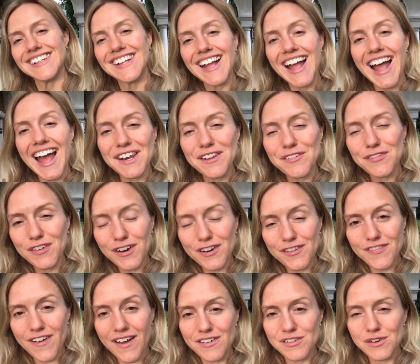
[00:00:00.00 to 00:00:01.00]
And if you're a
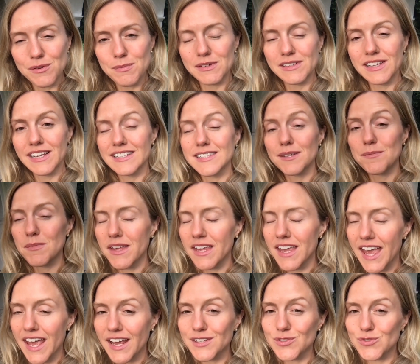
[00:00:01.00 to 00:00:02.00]
founder building something
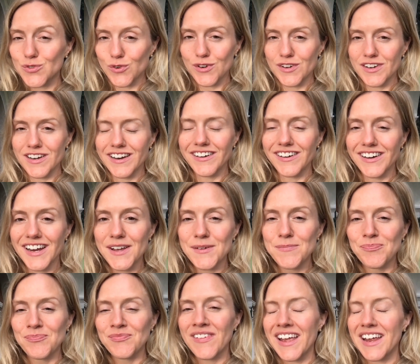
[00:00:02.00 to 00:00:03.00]
extraordinary
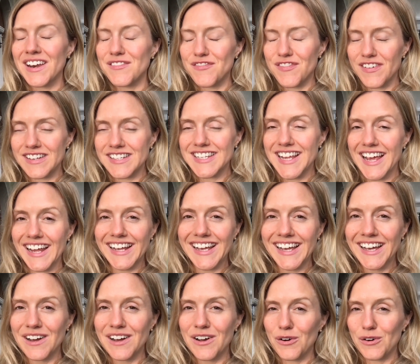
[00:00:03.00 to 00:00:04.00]
in fintech
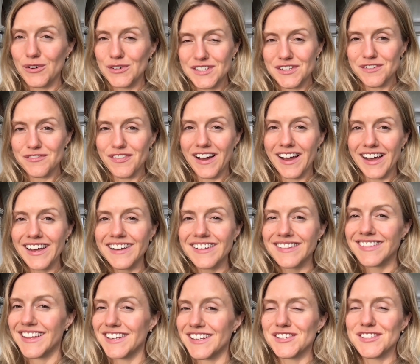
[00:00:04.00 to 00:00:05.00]
or DeFi
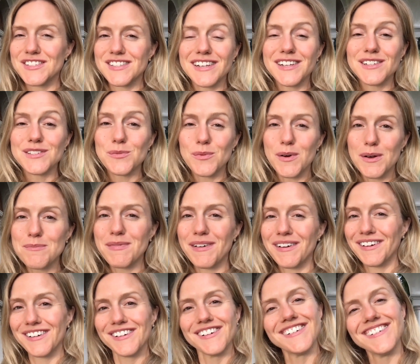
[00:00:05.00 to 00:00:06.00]
that just needs one
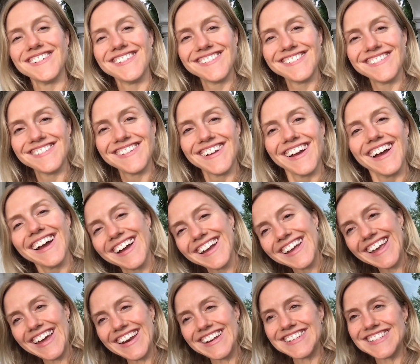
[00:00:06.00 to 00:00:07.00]
miracle,
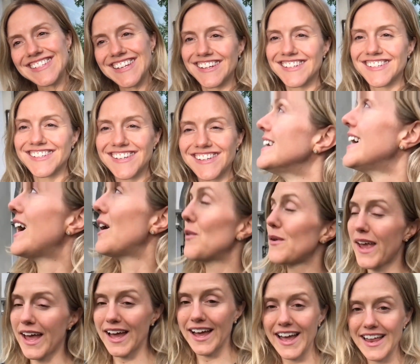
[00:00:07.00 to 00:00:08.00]
get in touch. Oh
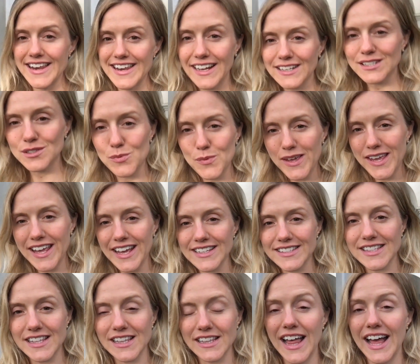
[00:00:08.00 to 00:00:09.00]
yeah, and next week is
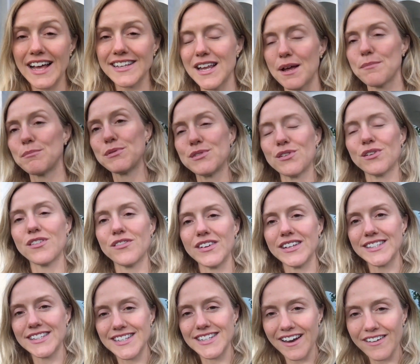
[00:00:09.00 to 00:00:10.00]
the last episode of
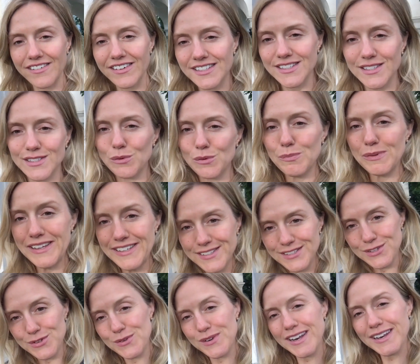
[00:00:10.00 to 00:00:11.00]
VC Diaries, so please
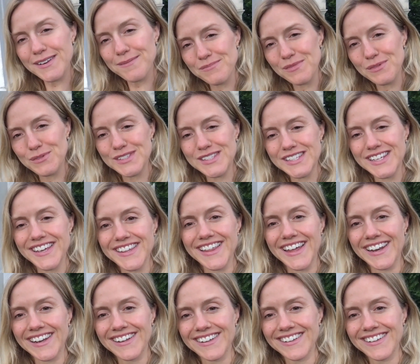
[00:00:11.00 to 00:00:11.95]
tune in. We'll see you then.